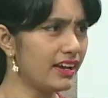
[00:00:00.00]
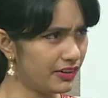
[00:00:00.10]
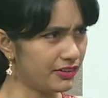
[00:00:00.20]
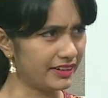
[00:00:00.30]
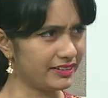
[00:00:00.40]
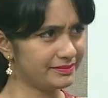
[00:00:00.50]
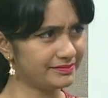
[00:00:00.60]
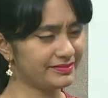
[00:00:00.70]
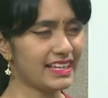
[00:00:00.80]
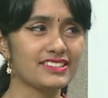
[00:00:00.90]
Okay,
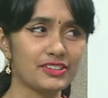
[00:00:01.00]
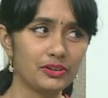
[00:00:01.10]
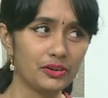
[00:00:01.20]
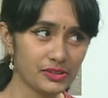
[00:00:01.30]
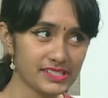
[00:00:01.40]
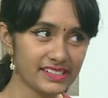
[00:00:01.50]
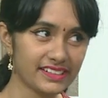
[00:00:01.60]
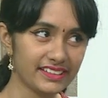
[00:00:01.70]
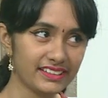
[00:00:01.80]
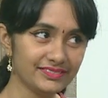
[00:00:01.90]
so
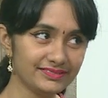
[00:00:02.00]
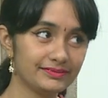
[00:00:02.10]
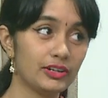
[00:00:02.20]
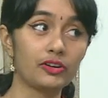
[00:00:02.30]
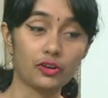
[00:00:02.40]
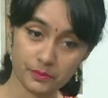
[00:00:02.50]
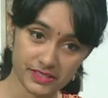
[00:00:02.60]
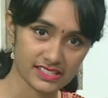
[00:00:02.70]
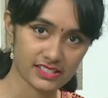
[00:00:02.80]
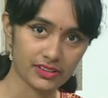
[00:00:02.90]
OCD, or Obsessive